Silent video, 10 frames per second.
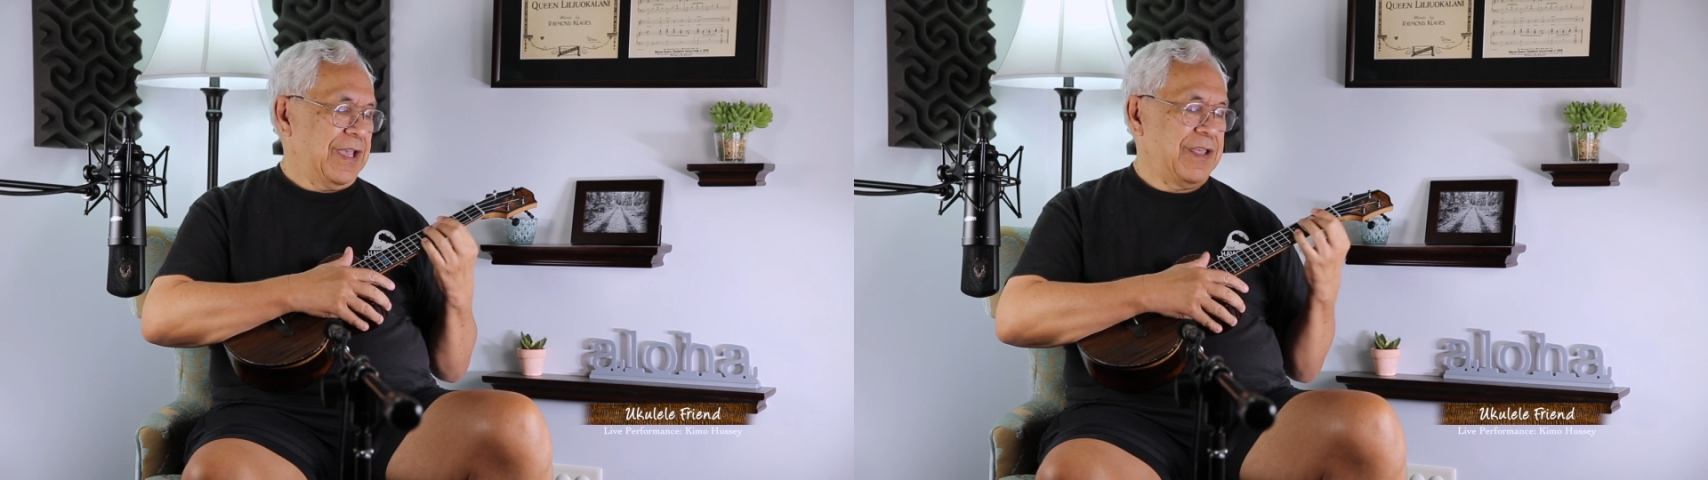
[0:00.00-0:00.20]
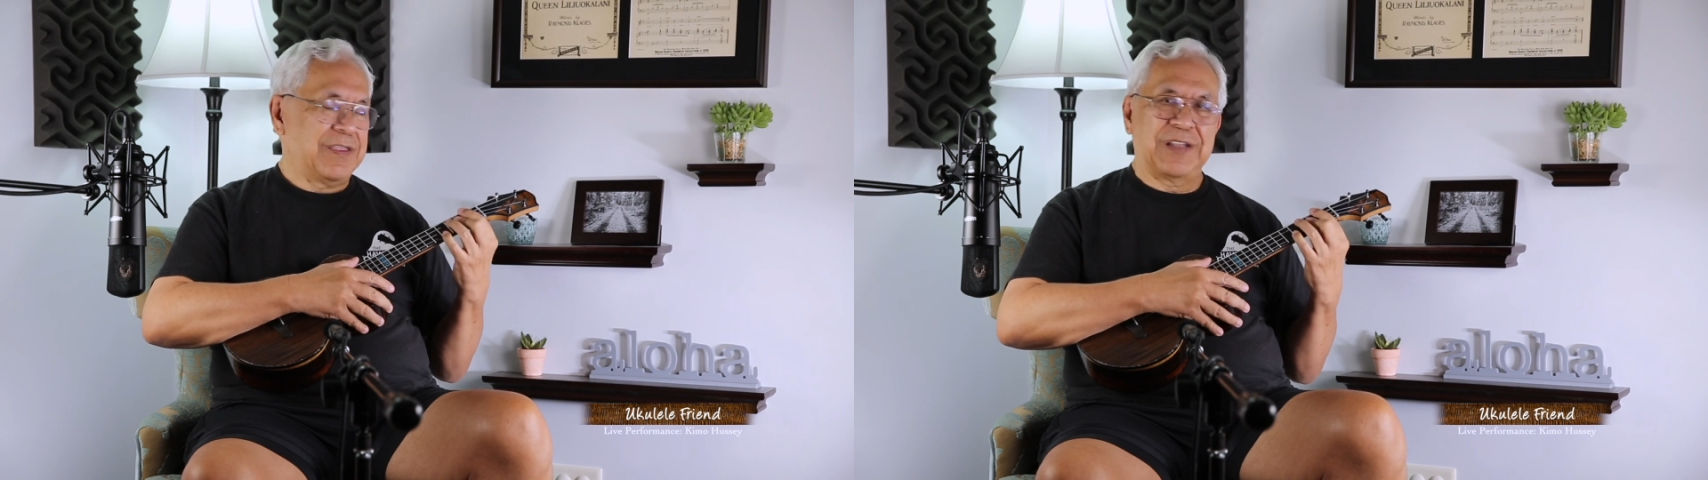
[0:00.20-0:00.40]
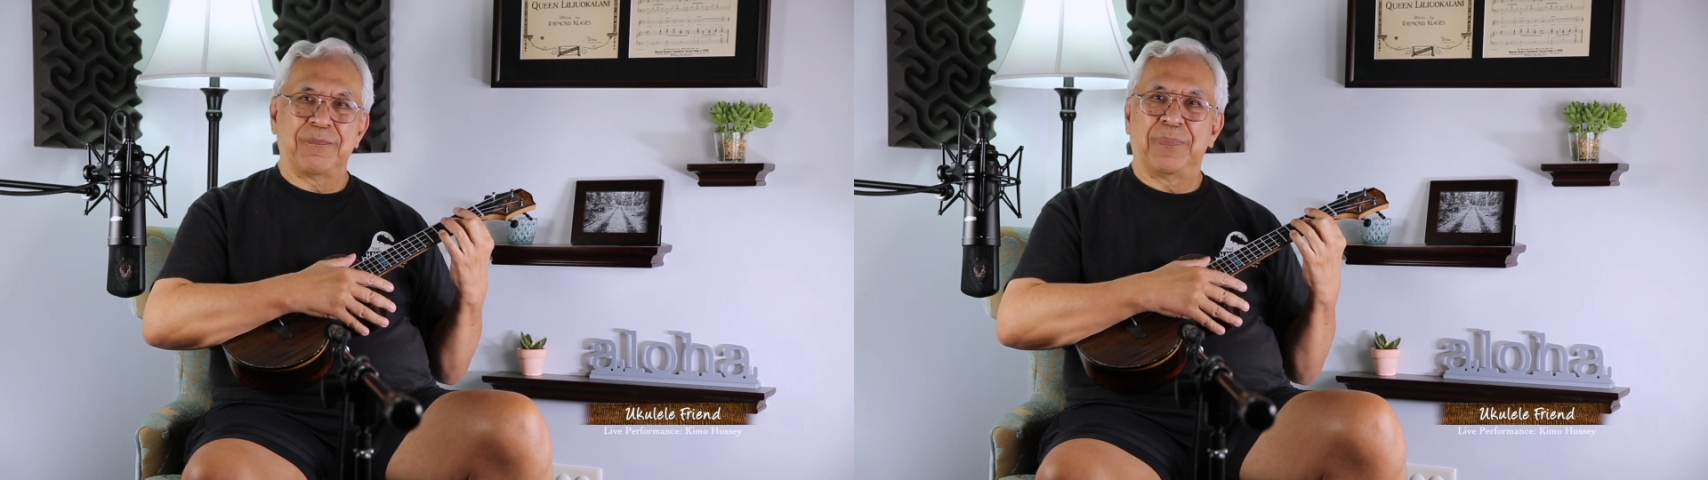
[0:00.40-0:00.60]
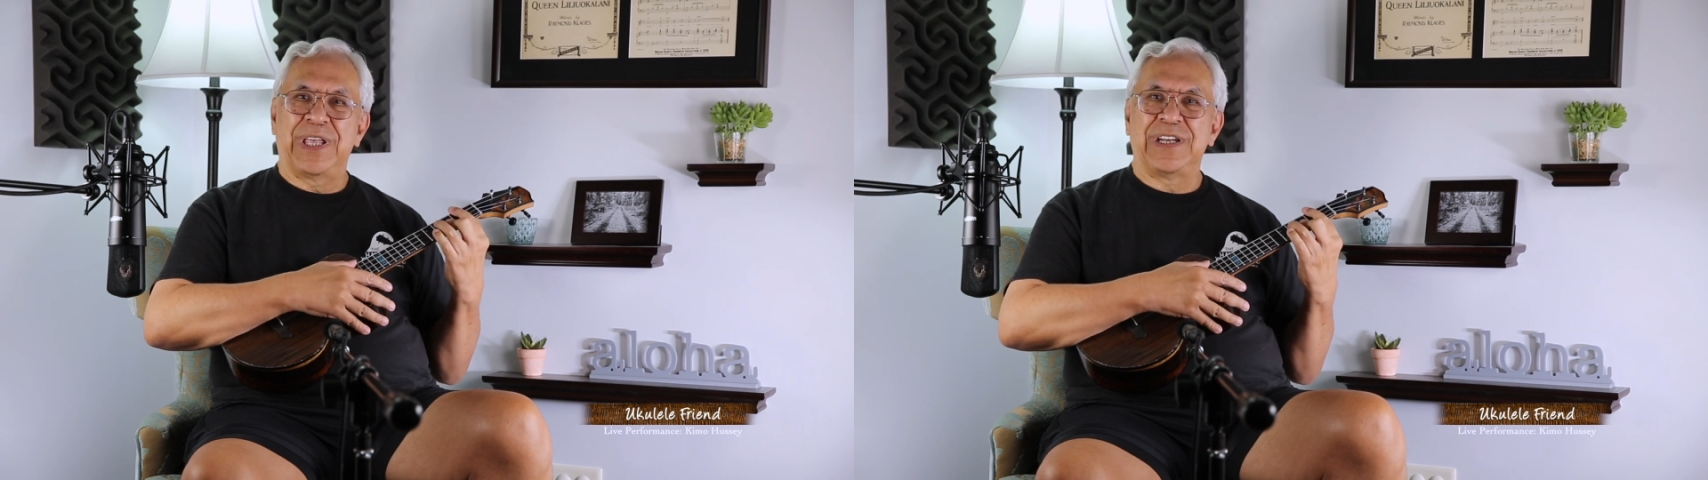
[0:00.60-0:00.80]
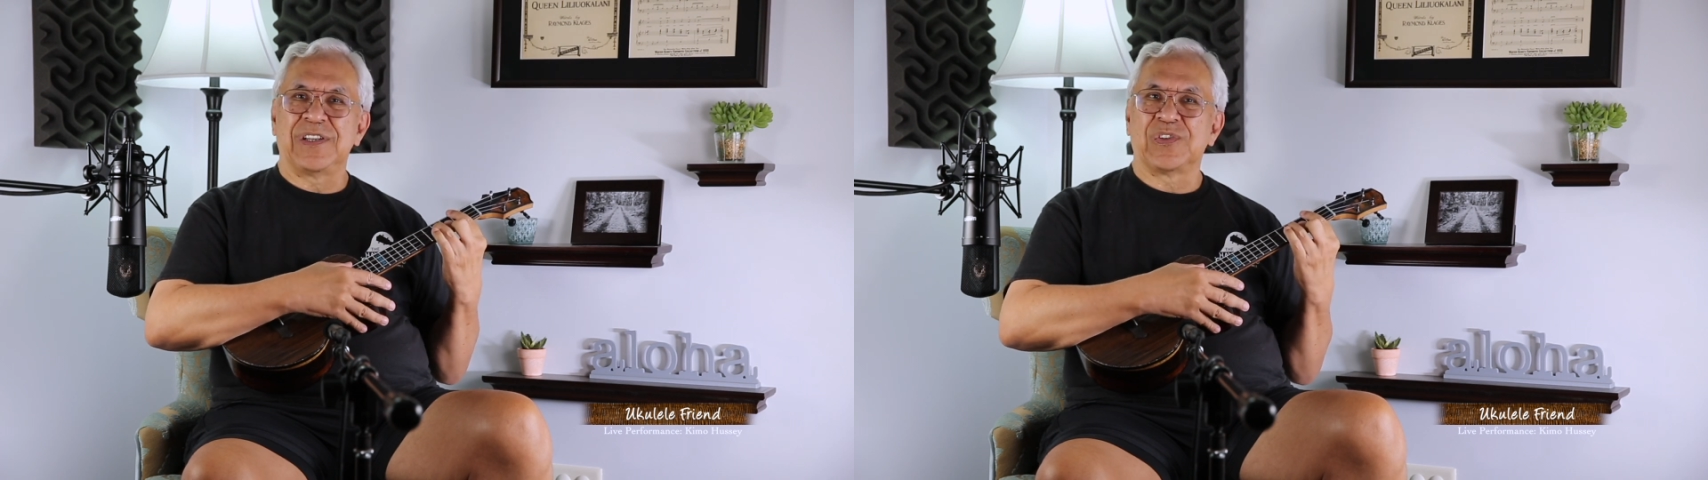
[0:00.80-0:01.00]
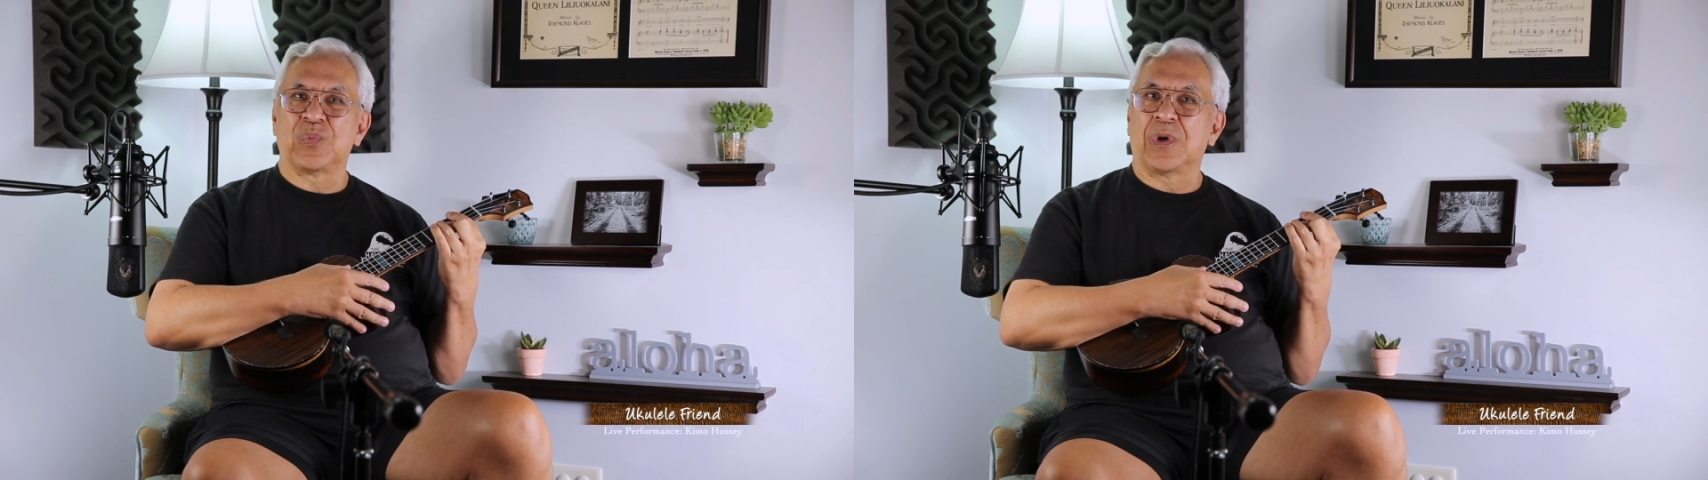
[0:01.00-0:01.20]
And that blend is